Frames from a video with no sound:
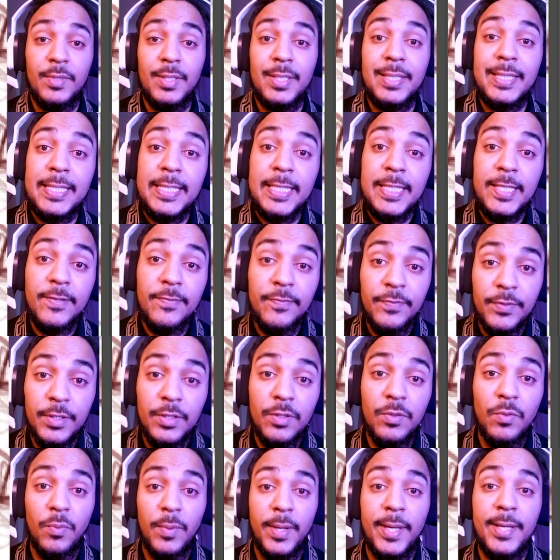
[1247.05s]
even
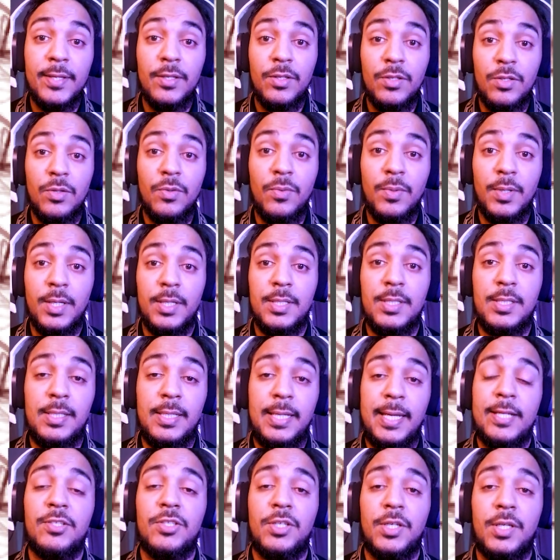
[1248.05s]
when you are
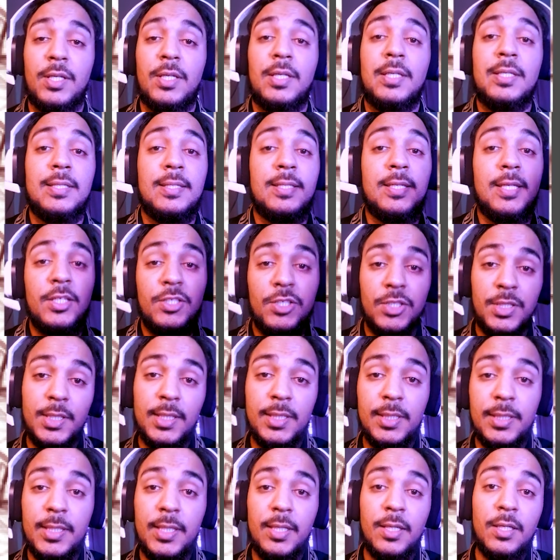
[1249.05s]
sketching
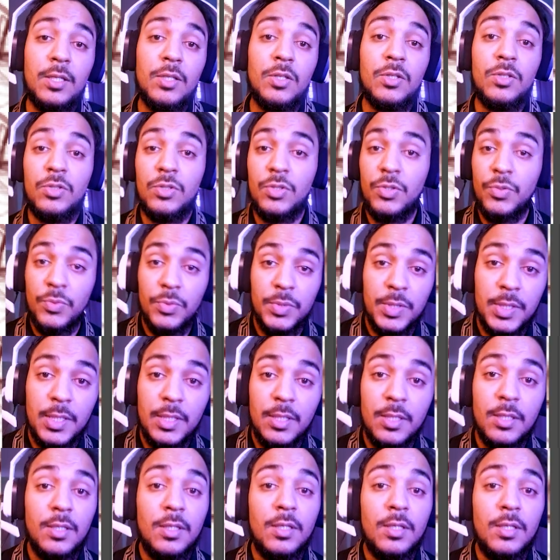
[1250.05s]
digitally, 2D,